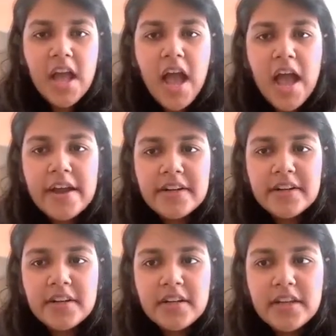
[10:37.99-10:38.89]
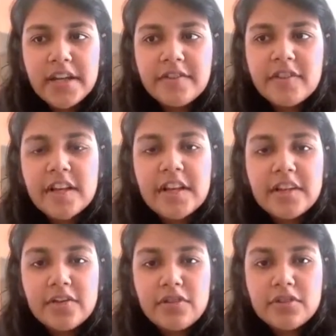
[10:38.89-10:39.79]
and it
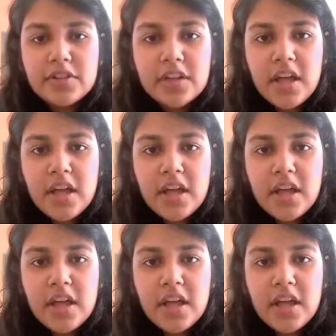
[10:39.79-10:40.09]
will,